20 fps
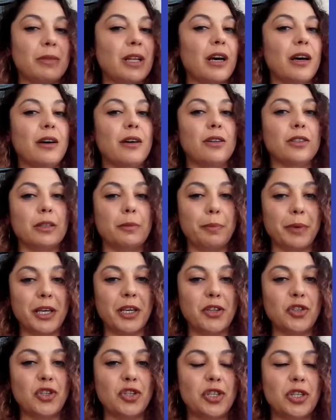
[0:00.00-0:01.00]
I'm not on the
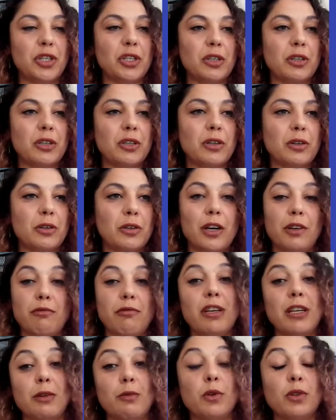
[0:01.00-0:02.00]
beach, although
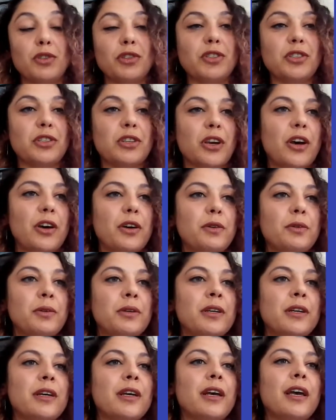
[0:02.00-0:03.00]
I really wanted to
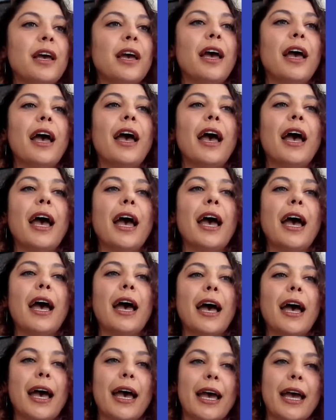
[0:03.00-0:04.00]
go.
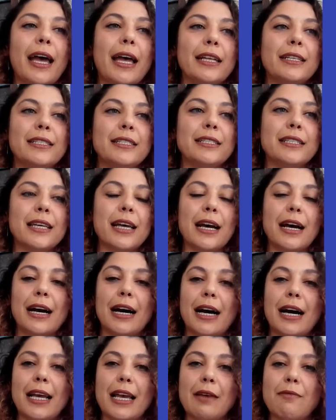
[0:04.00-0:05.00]
And
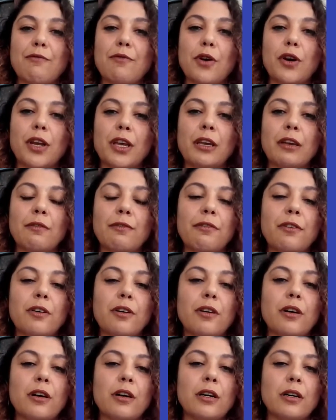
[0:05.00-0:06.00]
I am working
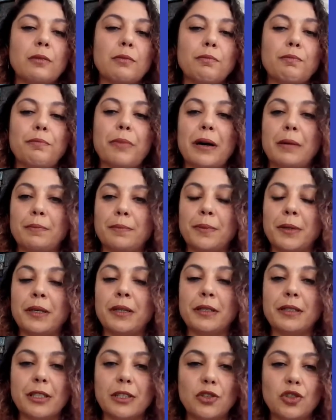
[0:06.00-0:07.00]
for Bump
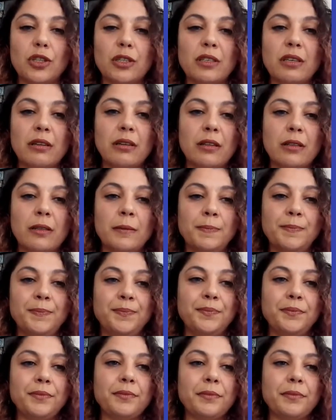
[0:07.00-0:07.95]
Digital.